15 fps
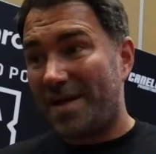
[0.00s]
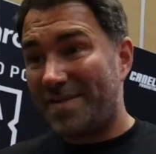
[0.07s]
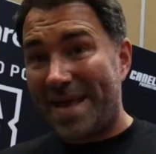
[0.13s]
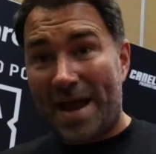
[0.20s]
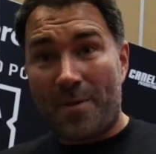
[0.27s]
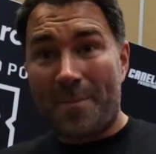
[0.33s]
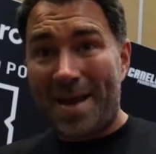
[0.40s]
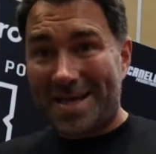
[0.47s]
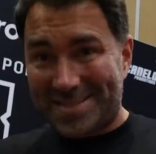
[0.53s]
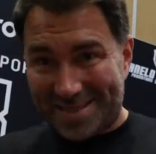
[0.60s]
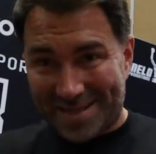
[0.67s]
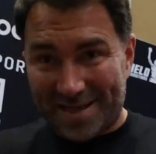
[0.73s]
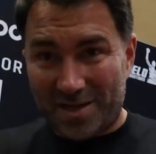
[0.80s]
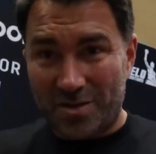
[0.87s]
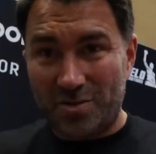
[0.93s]
Now
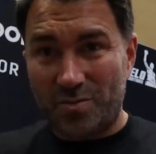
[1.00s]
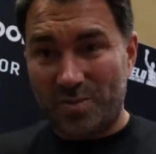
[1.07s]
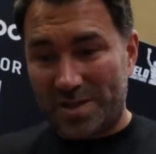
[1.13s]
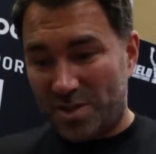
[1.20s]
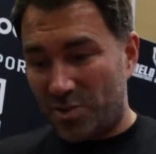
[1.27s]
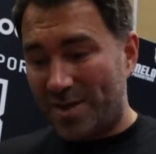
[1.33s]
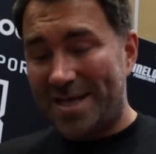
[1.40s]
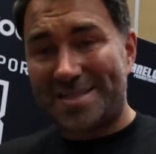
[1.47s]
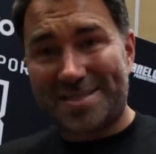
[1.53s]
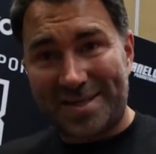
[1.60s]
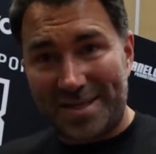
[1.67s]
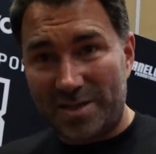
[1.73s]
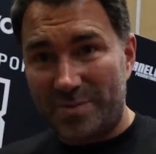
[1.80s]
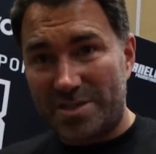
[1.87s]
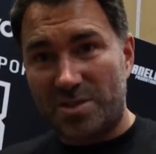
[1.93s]
Mexico, we do
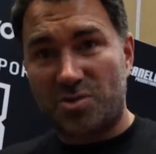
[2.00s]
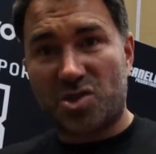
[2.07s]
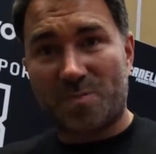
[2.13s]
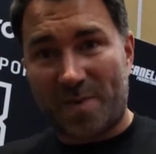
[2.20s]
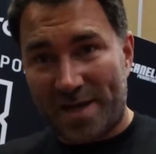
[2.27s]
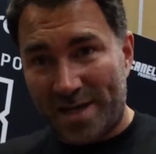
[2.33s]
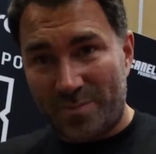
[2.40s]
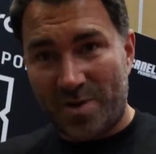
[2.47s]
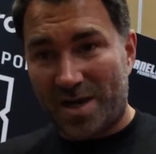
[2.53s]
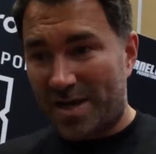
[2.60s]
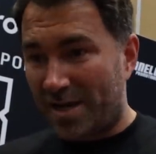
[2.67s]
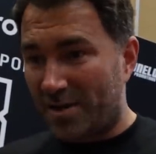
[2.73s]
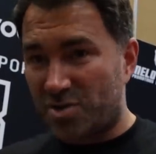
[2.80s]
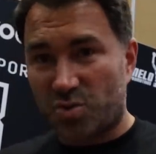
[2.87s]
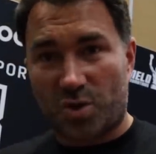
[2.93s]
Italy, we do Spain, we're
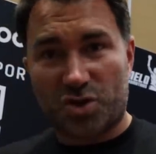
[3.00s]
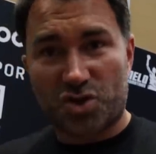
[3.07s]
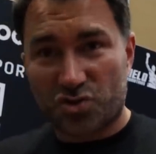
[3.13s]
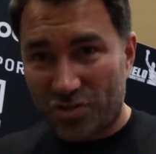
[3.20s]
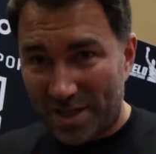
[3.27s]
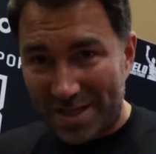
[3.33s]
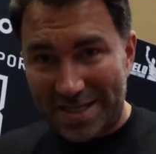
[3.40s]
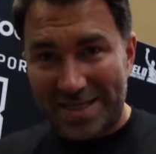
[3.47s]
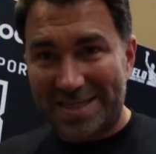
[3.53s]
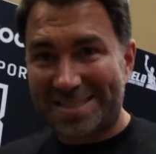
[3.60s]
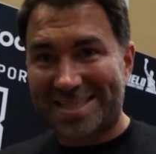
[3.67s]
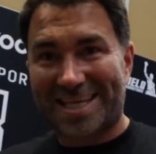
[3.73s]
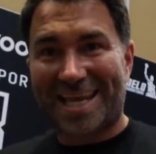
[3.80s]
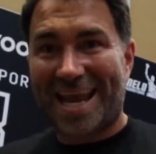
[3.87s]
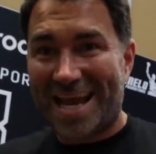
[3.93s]
going to go to Australia,
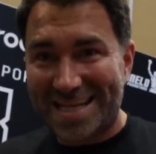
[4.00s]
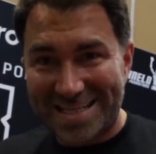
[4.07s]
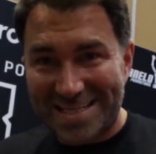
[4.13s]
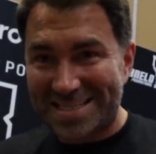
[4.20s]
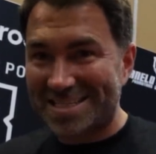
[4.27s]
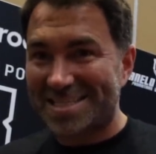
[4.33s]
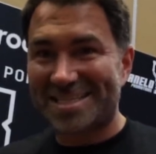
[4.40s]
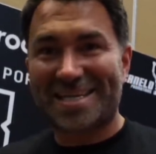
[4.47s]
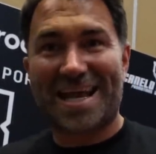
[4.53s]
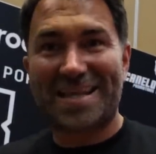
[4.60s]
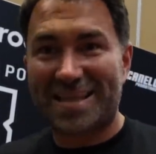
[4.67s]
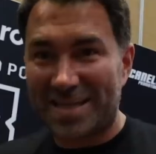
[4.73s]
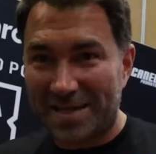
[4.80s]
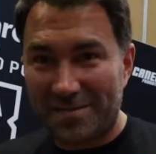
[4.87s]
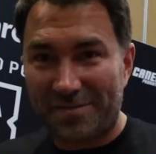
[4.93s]
to Canada, to
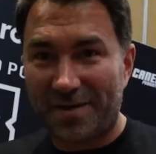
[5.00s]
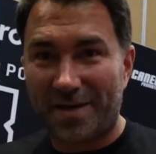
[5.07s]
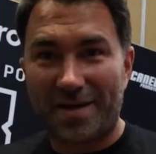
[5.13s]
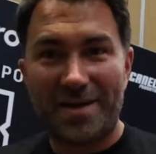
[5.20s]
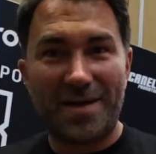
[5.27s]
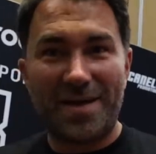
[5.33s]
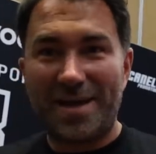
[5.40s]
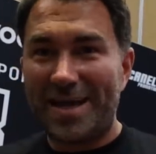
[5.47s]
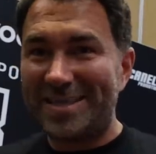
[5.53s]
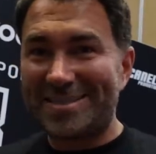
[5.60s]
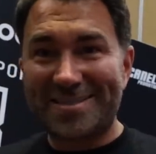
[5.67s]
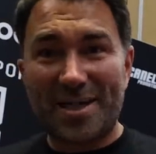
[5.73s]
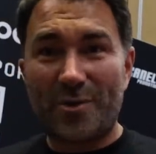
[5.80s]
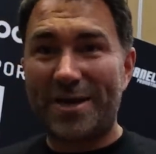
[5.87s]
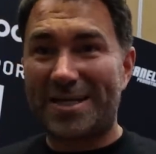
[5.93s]
Scandinavia. It's
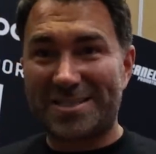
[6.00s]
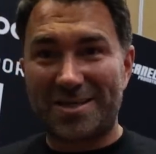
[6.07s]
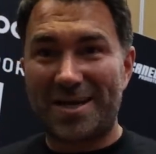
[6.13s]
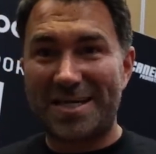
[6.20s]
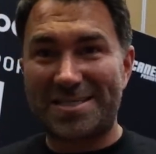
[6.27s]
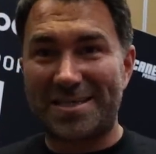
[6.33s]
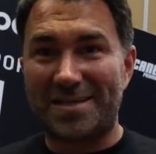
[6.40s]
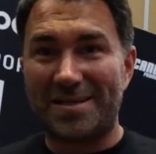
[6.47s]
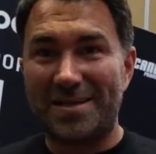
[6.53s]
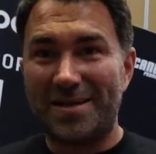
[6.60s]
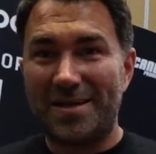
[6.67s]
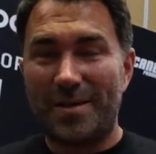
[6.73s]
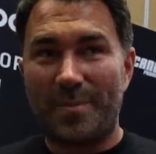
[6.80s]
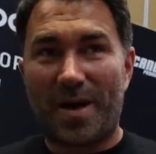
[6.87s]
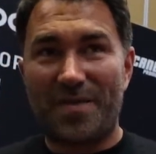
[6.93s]
so exciting.
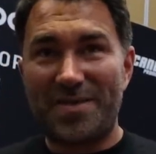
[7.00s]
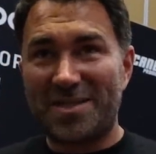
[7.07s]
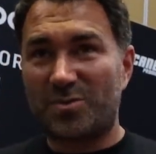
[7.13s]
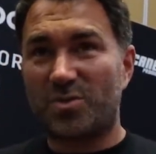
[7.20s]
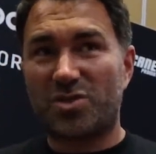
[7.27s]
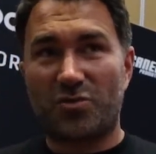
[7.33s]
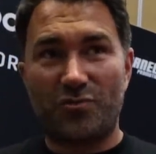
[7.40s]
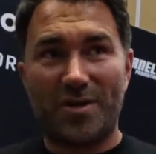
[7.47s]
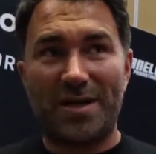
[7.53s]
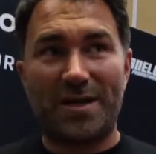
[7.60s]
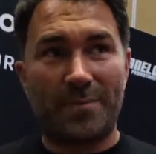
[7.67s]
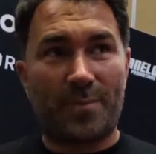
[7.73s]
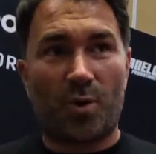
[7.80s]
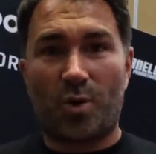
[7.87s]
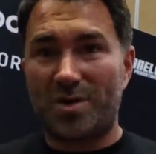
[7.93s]
But this was a
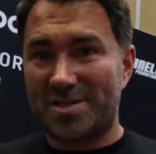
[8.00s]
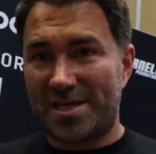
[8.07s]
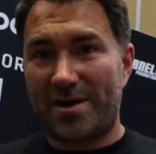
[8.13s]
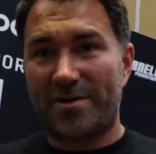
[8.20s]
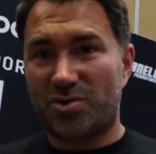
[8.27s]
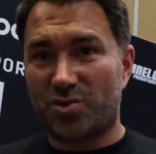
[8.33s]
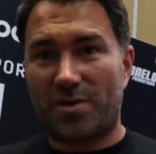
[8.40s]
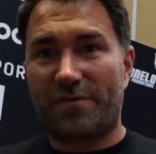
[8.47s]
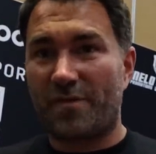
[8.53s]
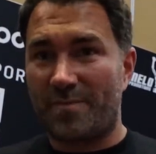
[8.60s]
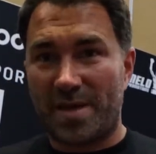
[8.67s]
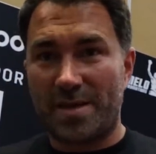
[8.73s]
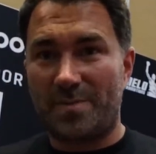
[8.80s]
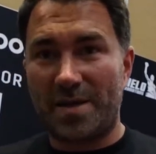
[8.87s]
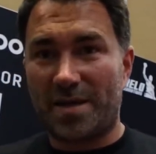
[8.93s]
really important territory for
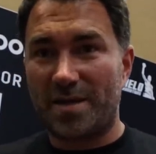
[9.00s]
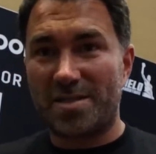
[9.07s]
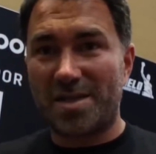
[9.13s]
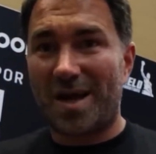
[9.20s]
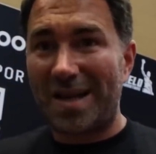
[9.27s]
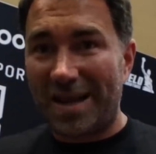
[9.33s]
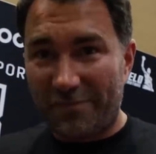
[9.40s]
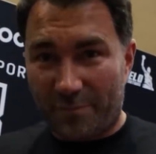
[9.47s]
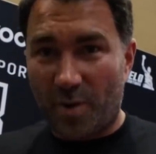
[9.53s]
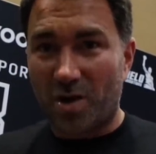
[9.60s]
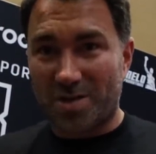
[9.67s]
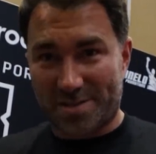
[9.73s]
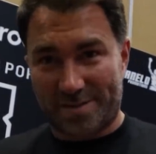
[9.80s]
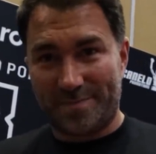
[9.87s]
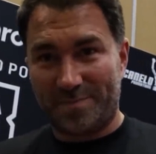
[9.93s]
me because I love
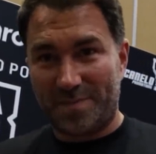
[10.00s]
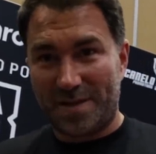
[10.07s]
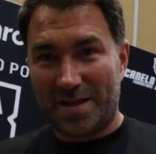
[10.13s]
boxing